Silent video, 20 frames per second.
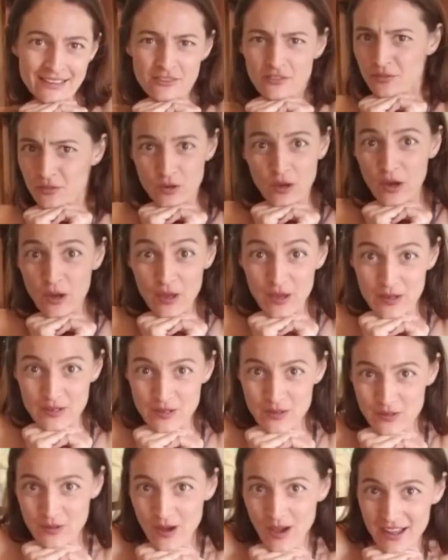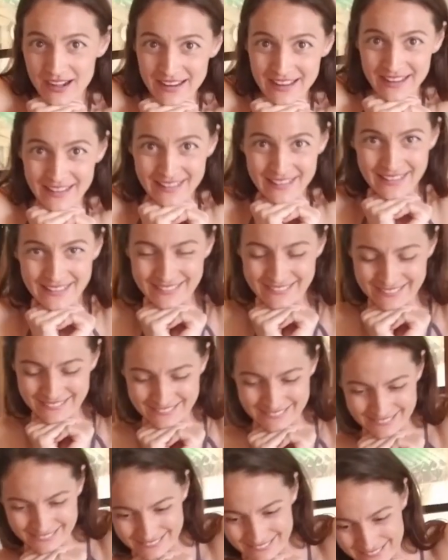Good, you got it.
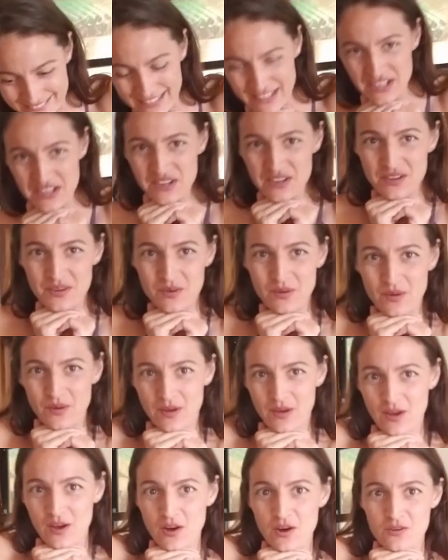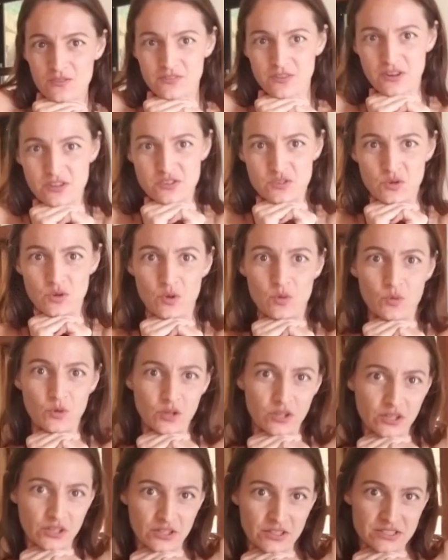Oh, virtual
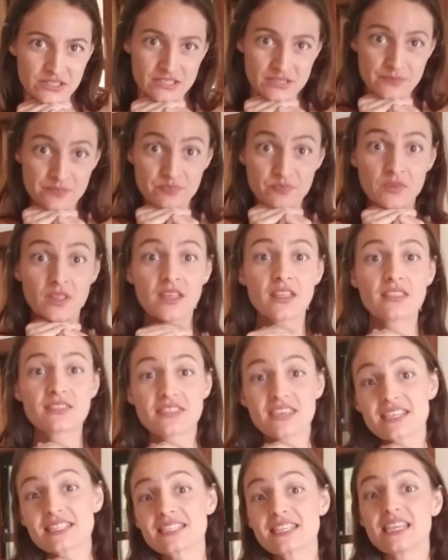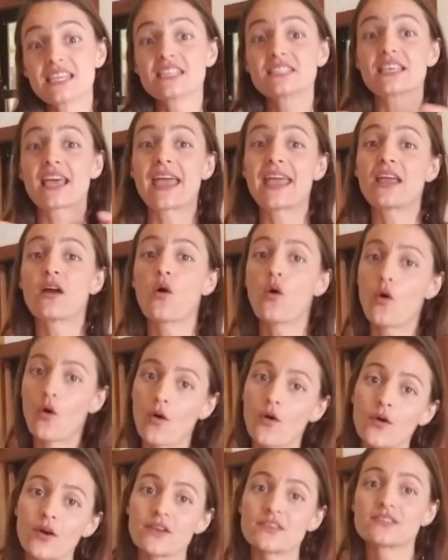worlds. This is a
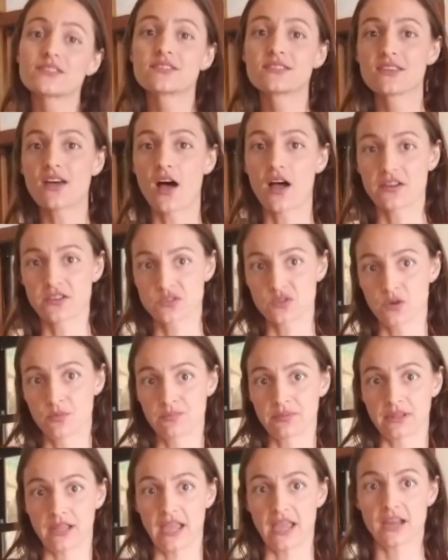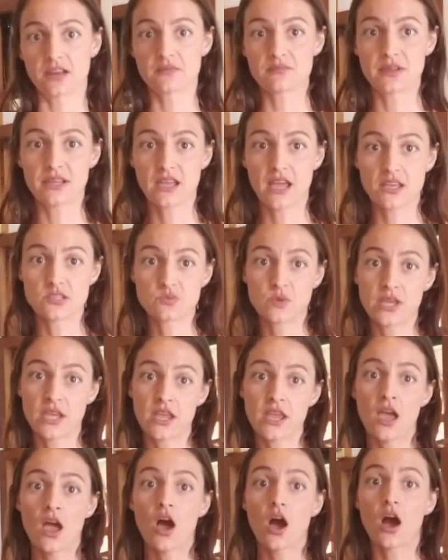horizontal plane because
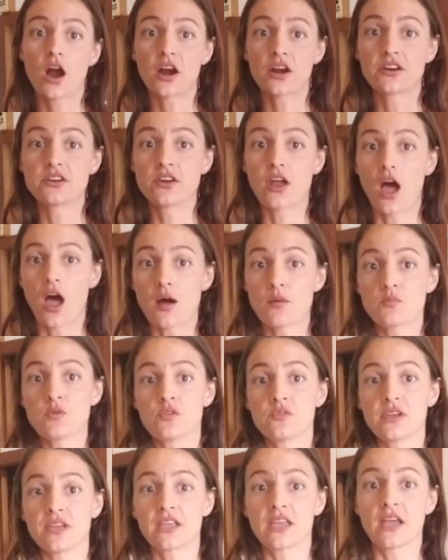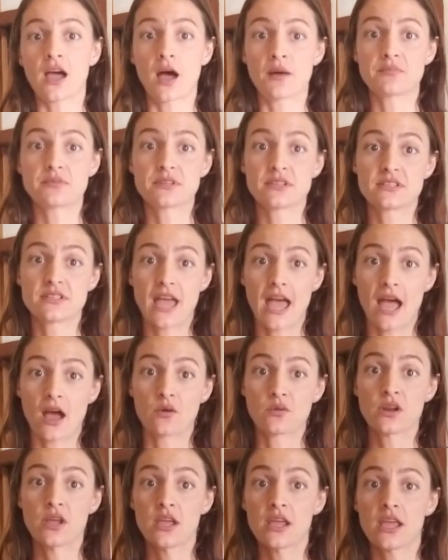we are not moving up to
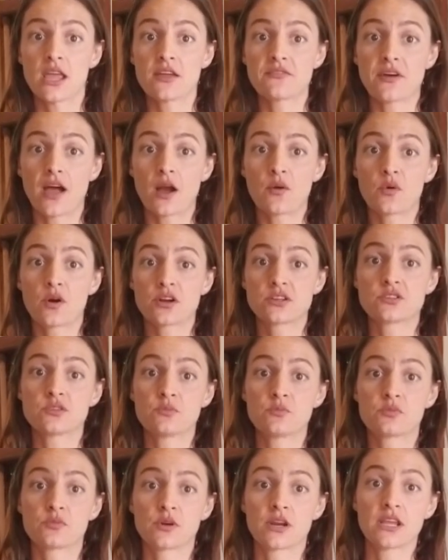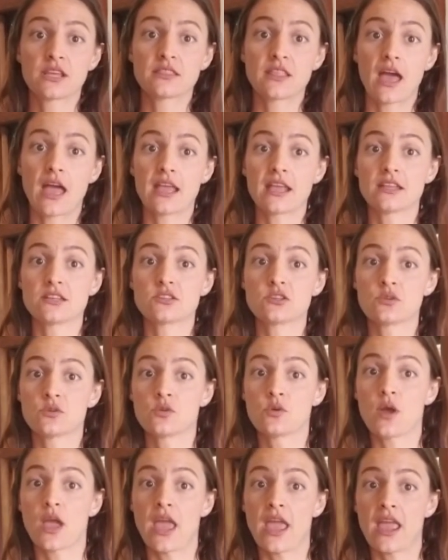down. If I were to bring that
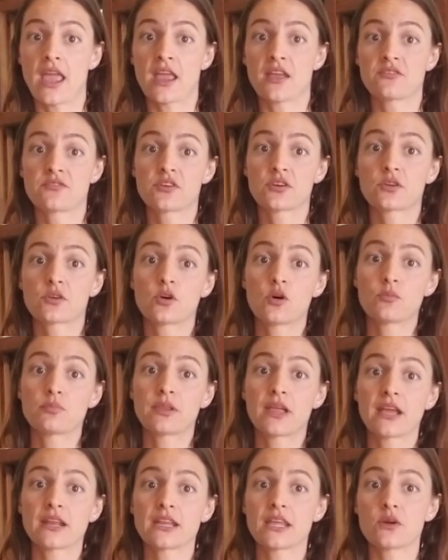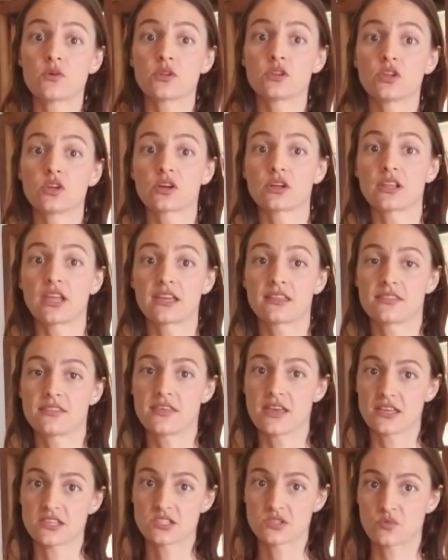into a vertical plane, it would look like
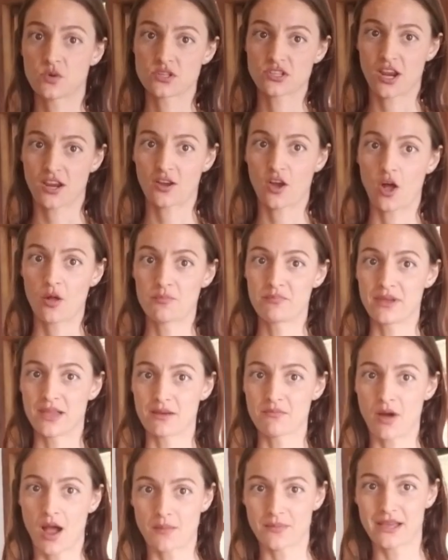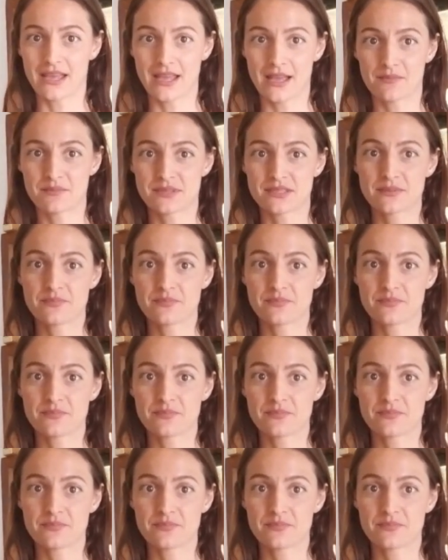this, which I call Big Mama hips.